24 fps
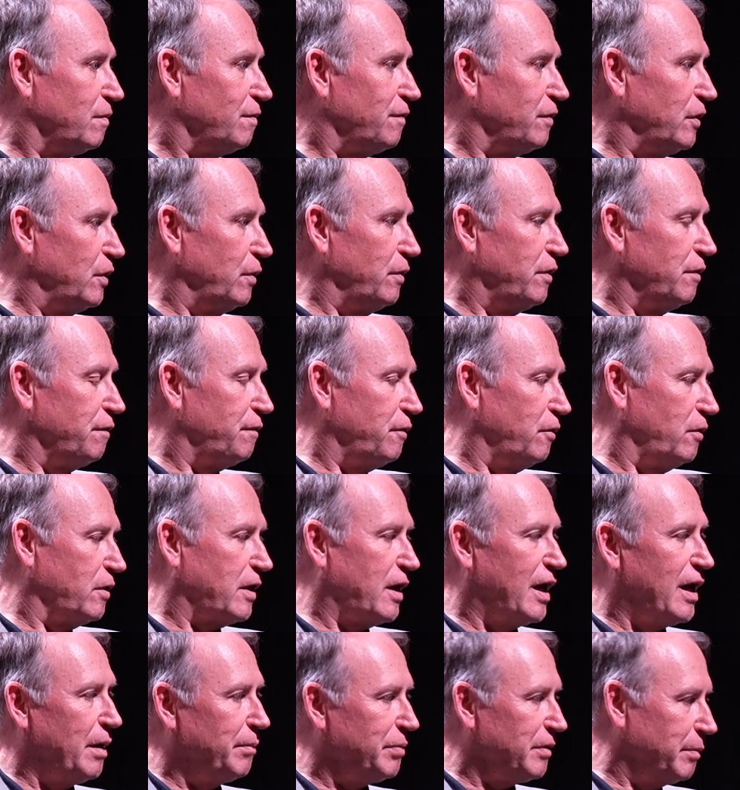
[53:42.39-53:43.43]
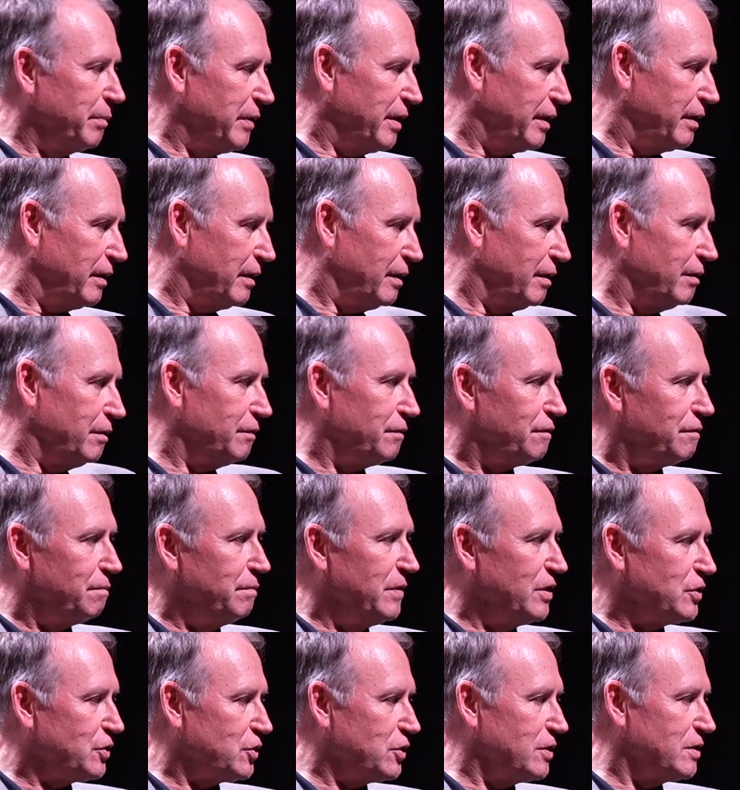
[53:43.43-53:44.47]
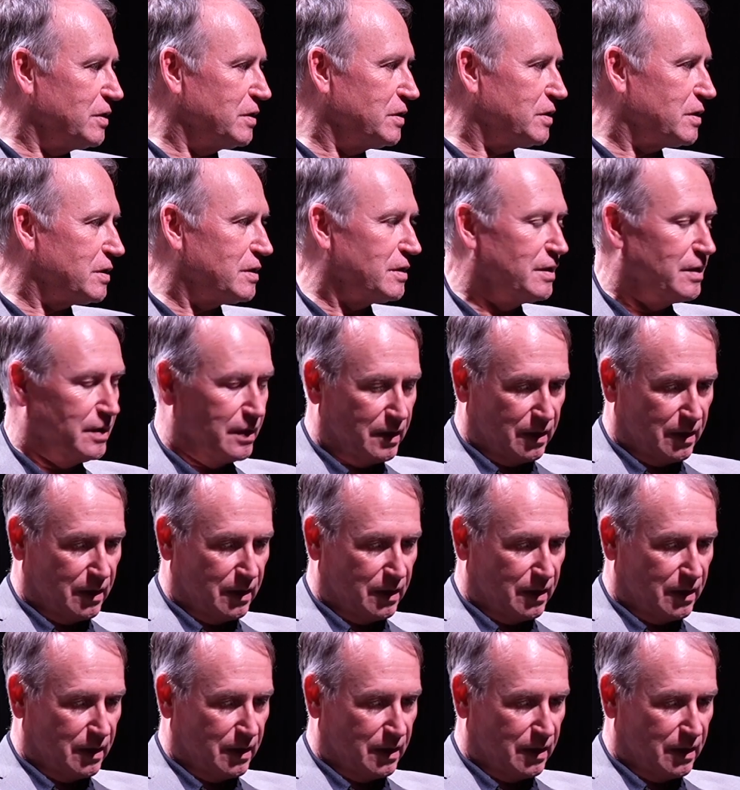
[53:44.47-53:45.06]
flew the full complement of missions